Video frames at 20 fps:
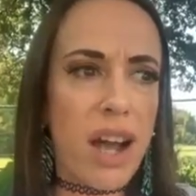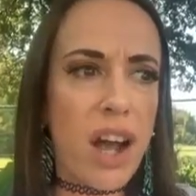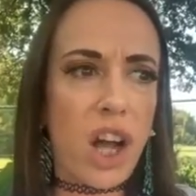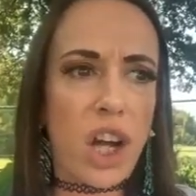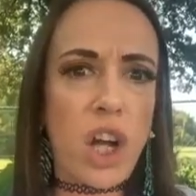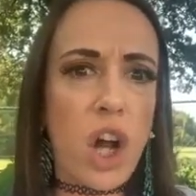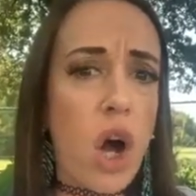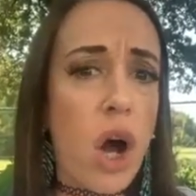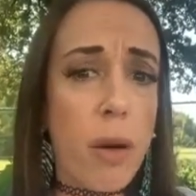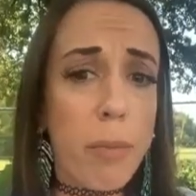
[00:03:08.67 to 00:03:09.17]
a
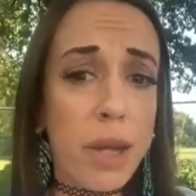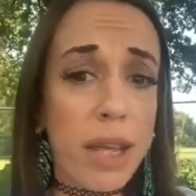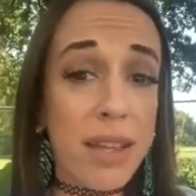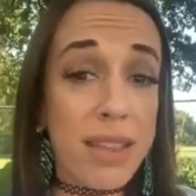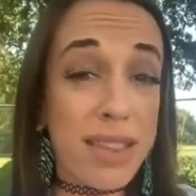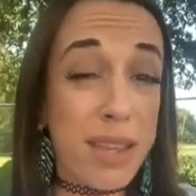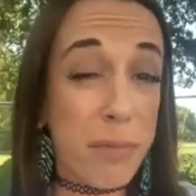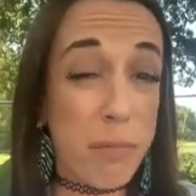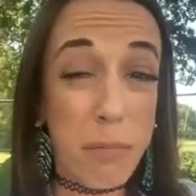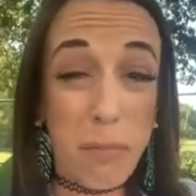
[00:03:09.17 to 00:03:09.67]

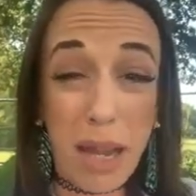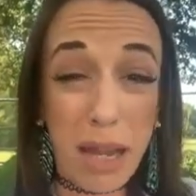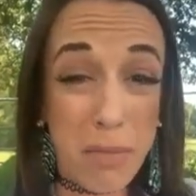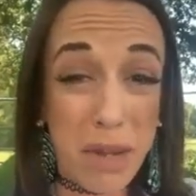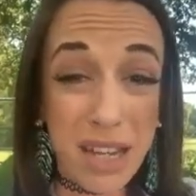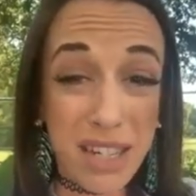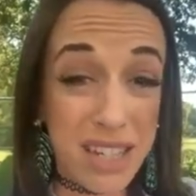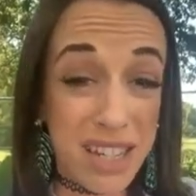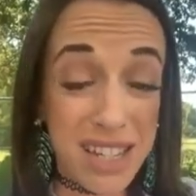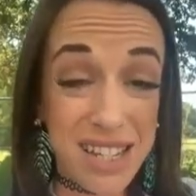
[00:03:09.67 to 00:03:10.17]
comment that
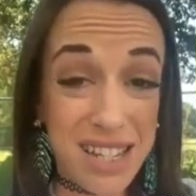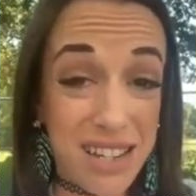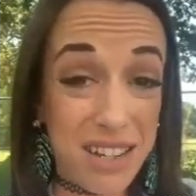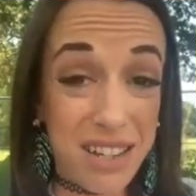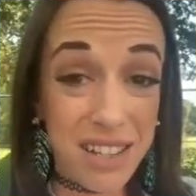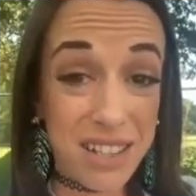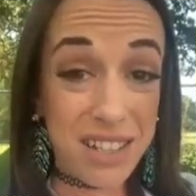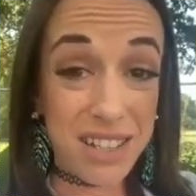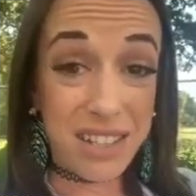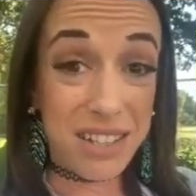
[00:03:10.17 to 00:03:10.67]
maybe
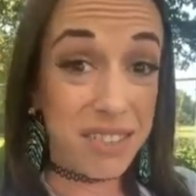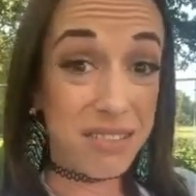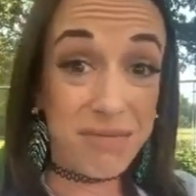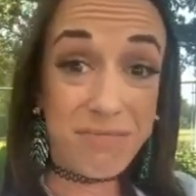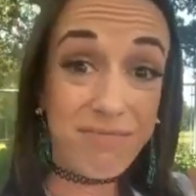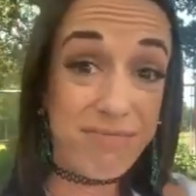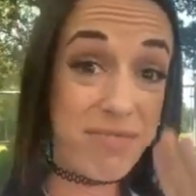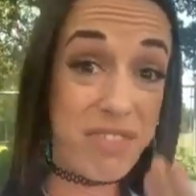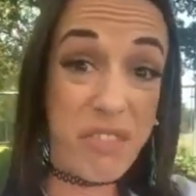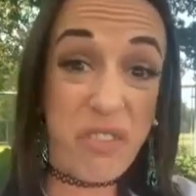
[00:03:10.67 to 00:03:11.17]
doesn't
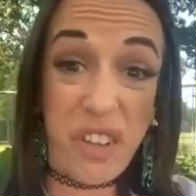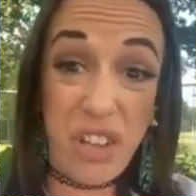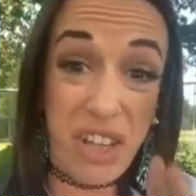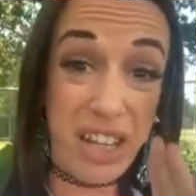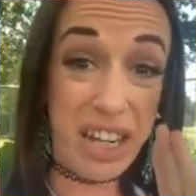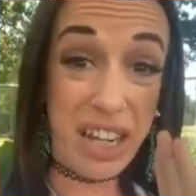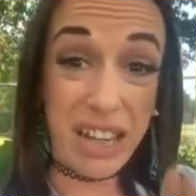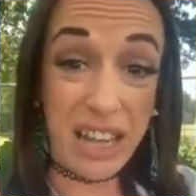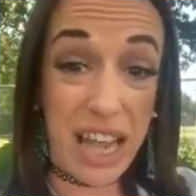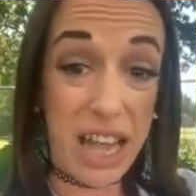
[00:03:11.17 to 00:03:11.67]
feel
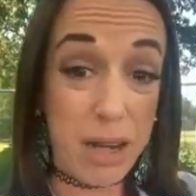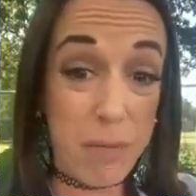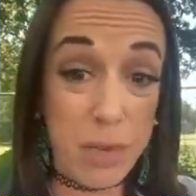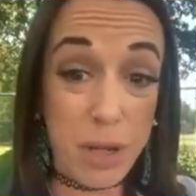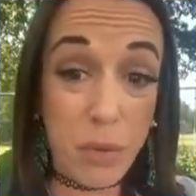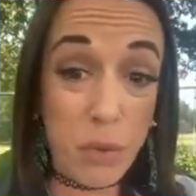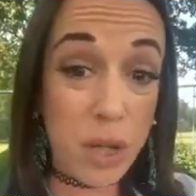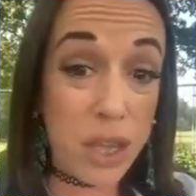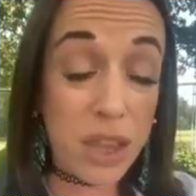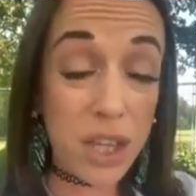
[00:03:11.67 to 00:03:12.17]
in
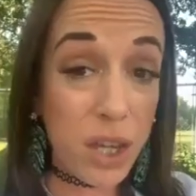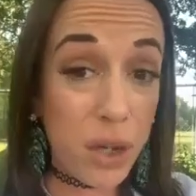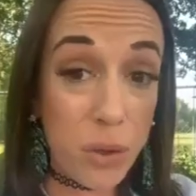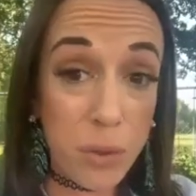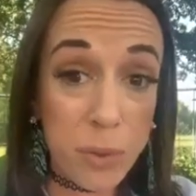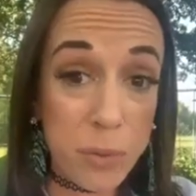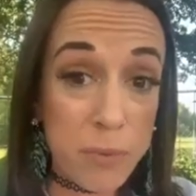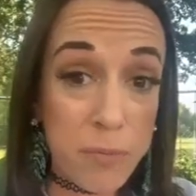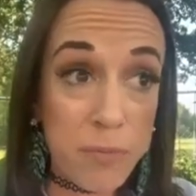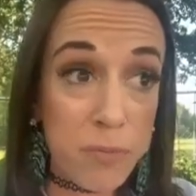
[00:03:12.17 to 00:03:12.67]
alignment with you,